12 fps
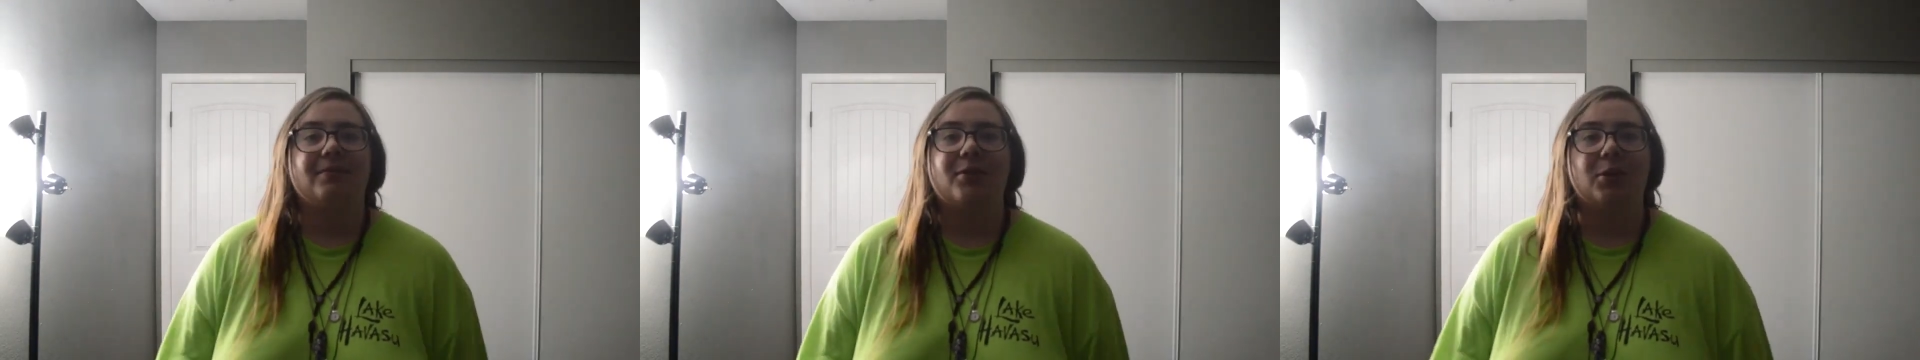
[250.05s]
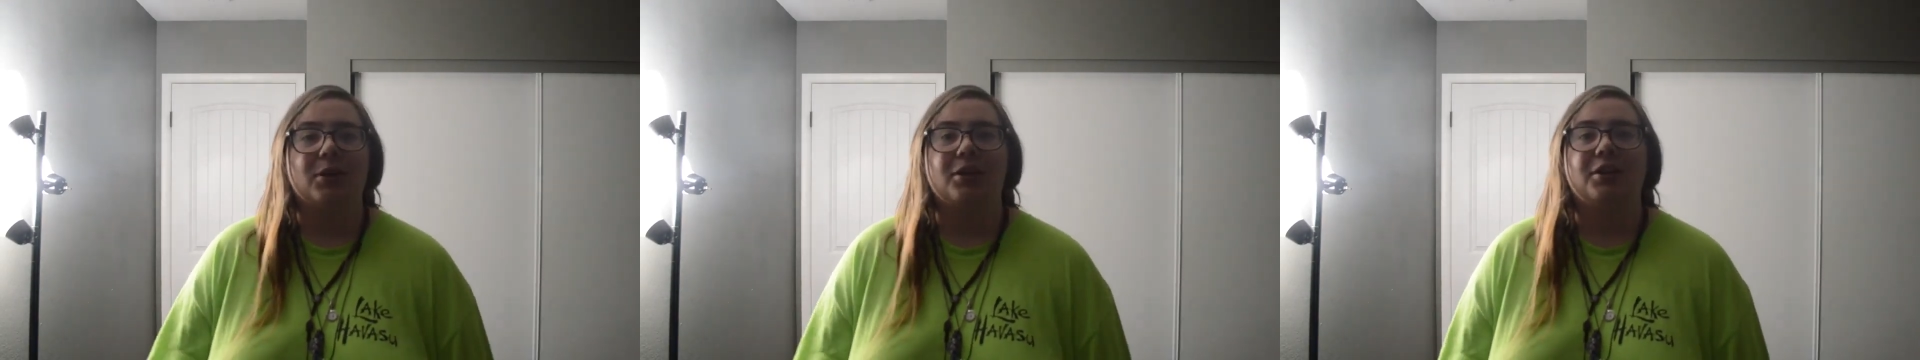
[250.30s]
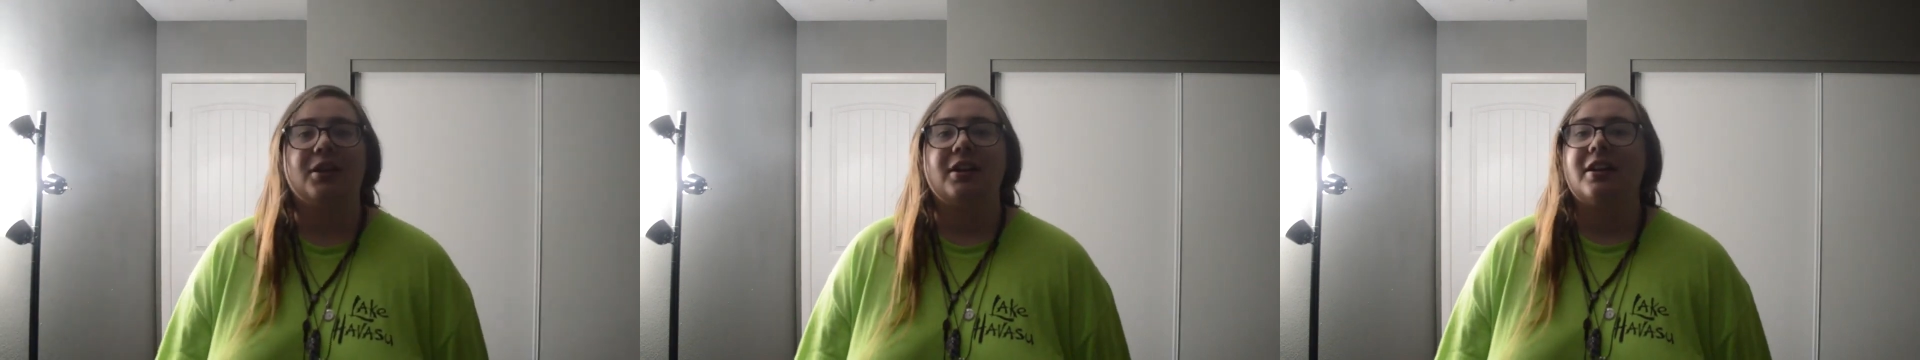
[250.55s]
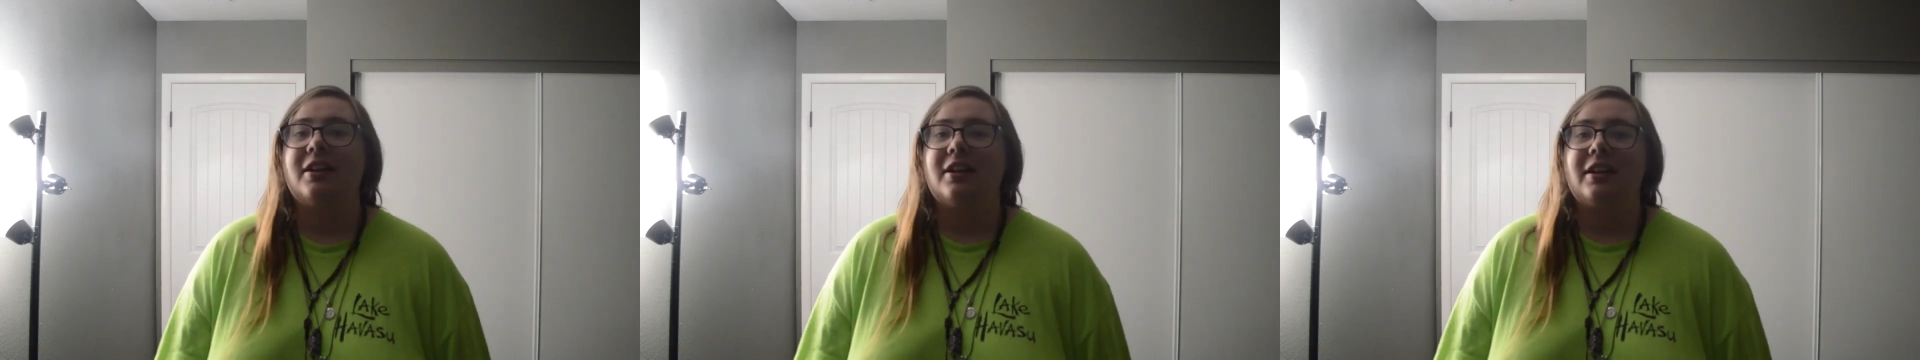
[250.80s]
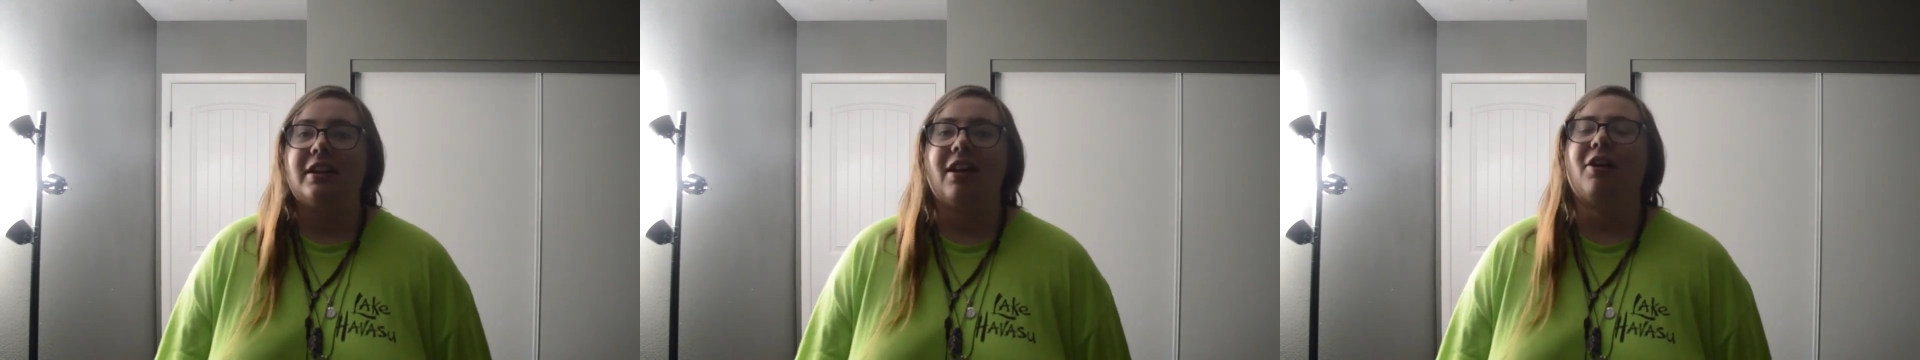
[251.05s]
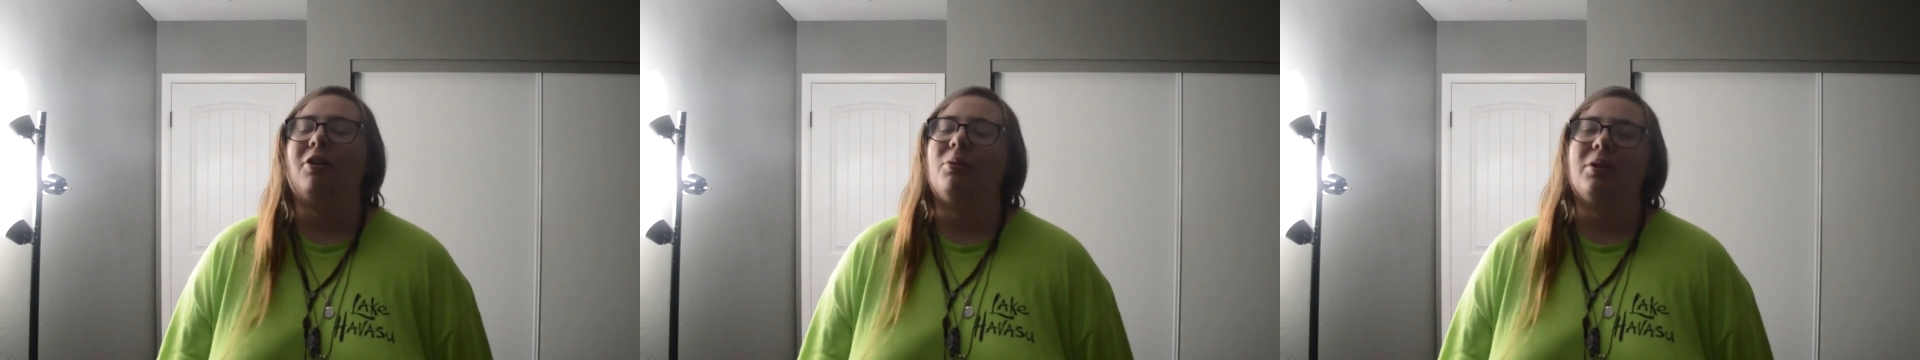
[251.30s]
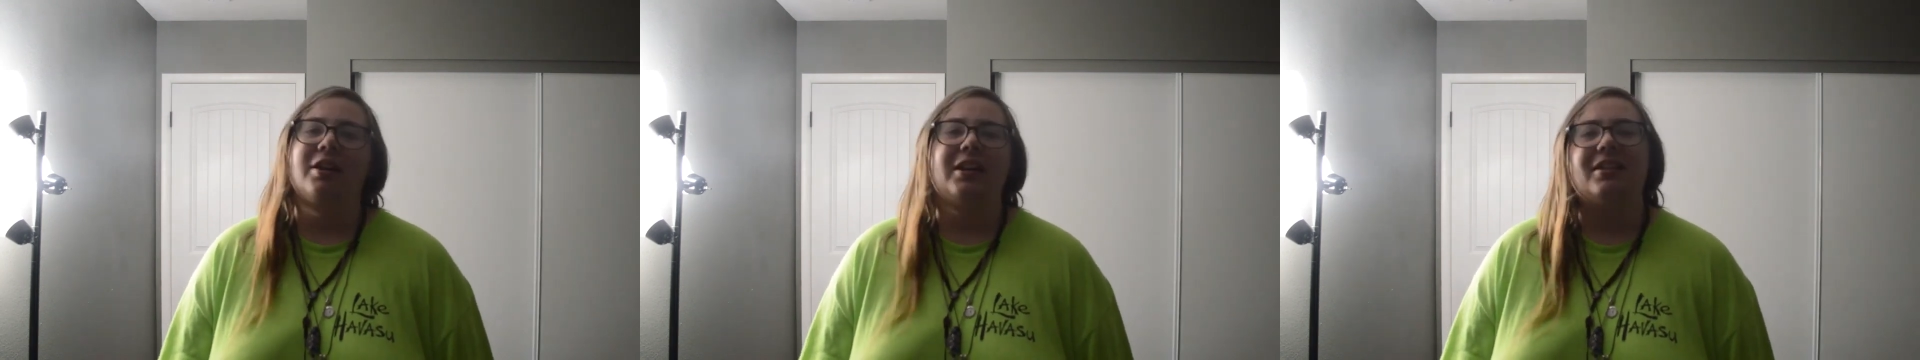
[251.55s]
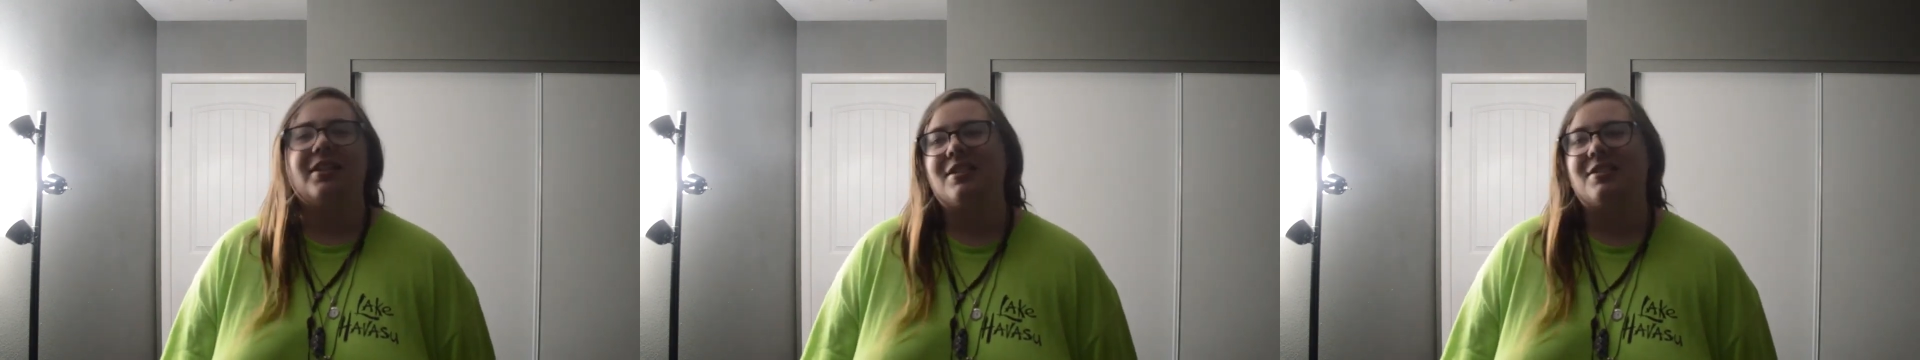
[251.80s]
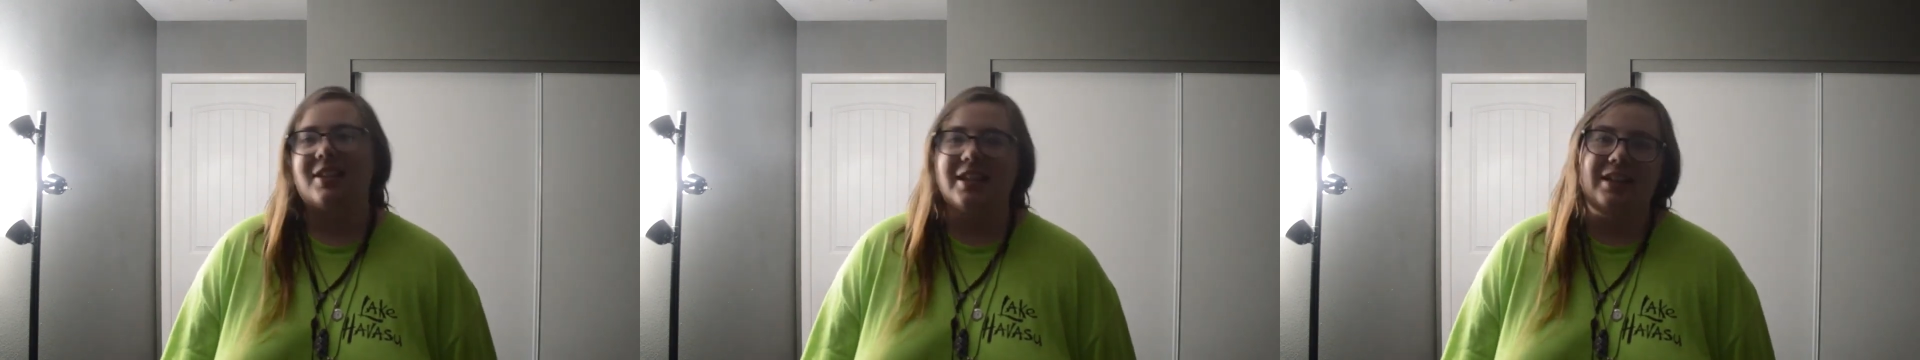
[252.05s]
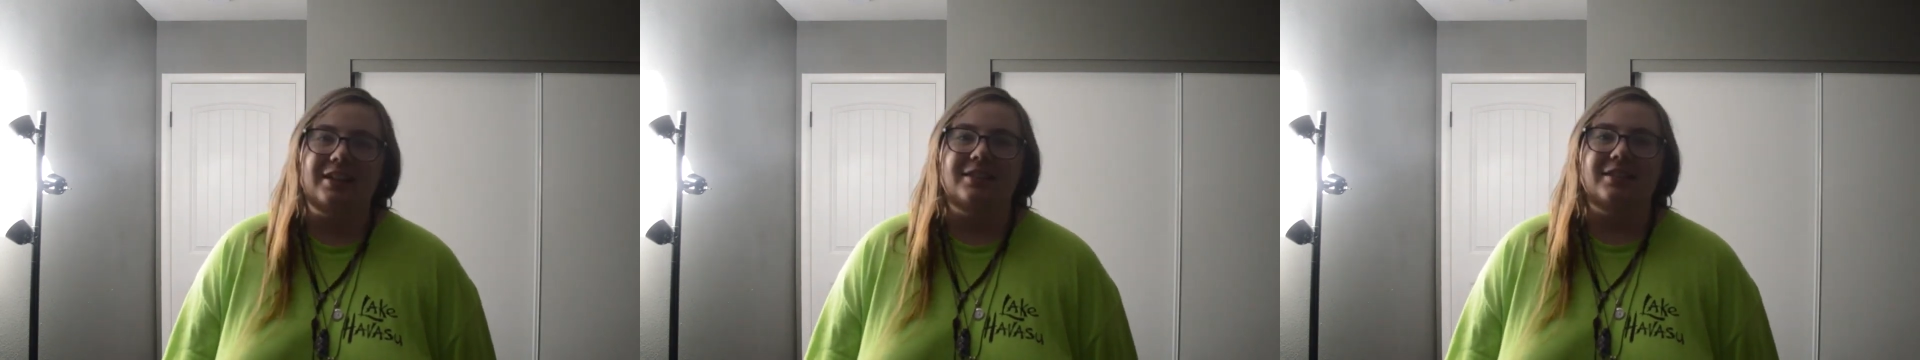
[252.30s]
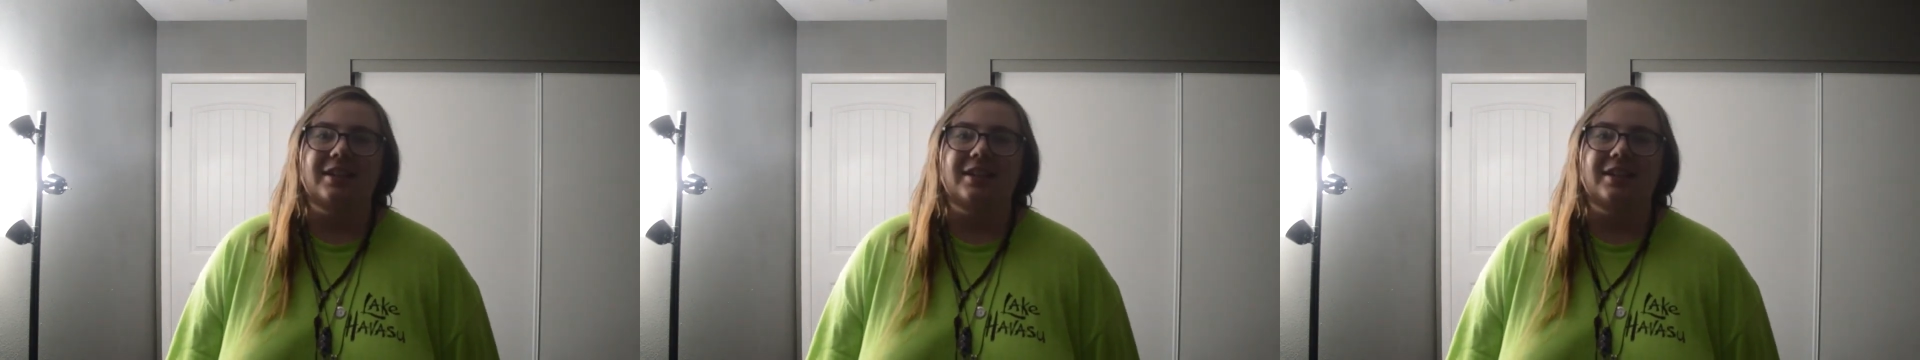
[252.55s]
Or, oh, well, he does this